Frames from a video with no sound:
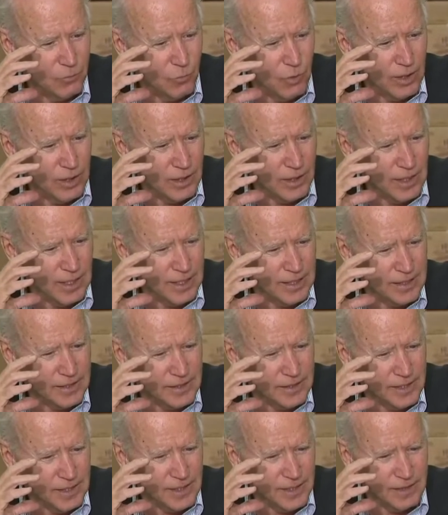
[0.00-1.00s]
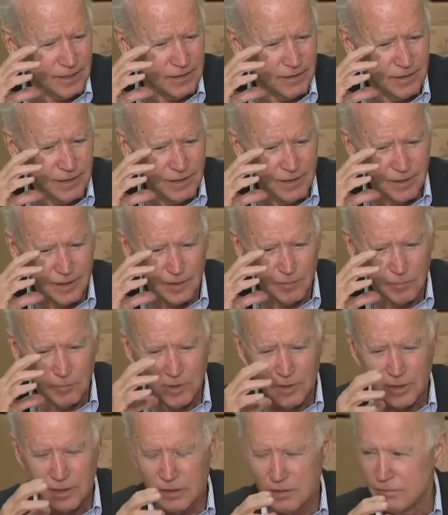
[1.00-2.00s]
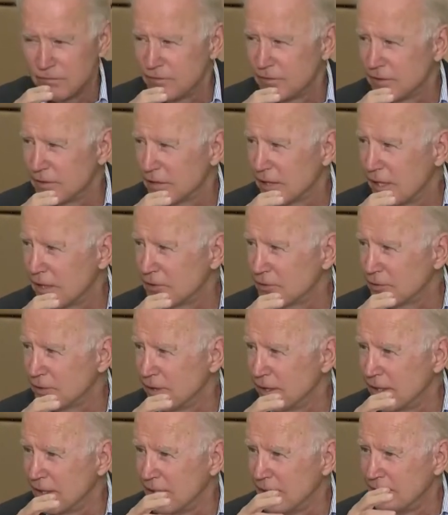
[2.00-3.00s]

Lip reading: wetlands in the middle of the country,